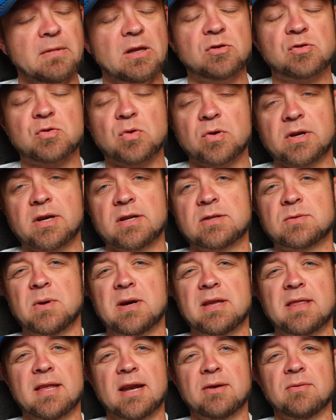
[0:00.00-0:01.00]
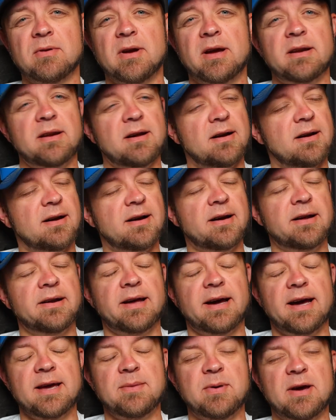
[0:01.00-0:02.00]
shortcuts way that I run on
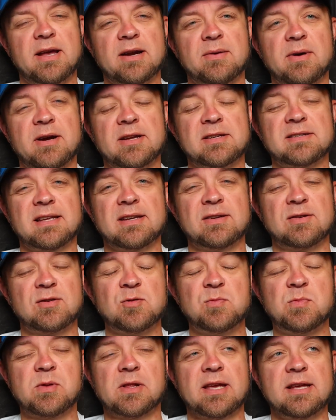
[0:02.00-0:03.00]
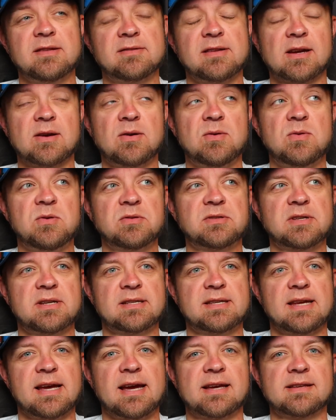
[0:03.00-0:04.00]
iPad OS that duplicates like a whole set
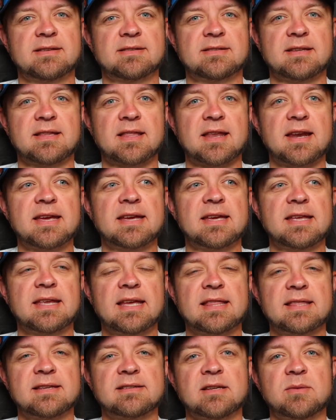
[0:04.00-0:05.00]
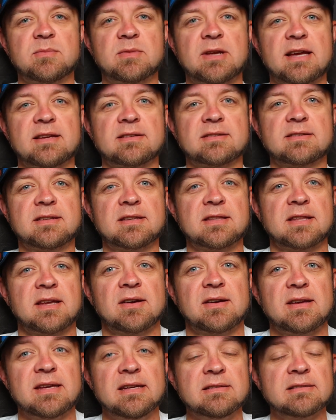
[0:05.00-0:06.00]
of tasks, and then I can get the subtasks in
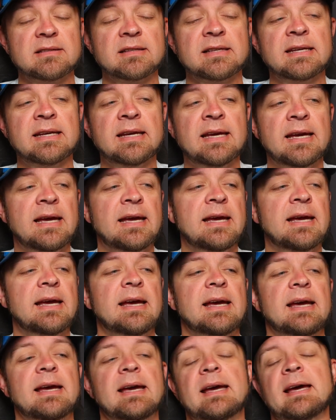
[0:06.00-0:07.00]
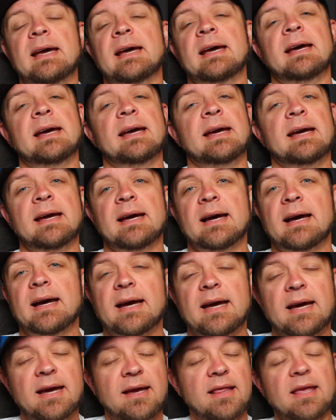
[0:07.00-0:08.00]
there easily.
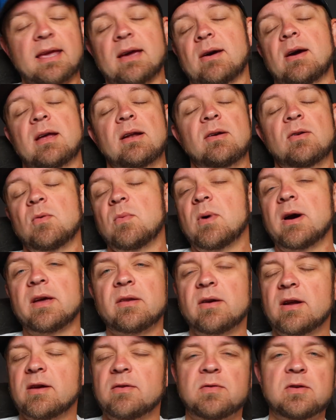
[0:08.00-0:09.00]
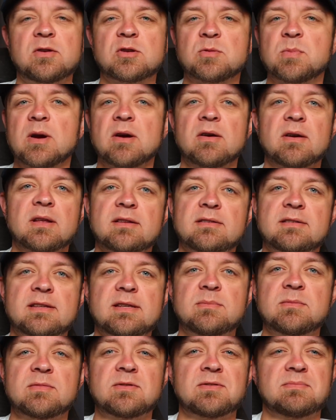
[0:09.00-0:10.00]
I like I don't know why they don't have feature parity. It
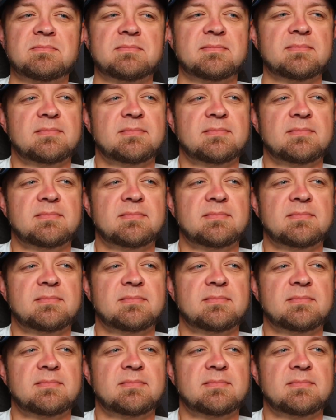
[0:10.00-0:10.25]
seems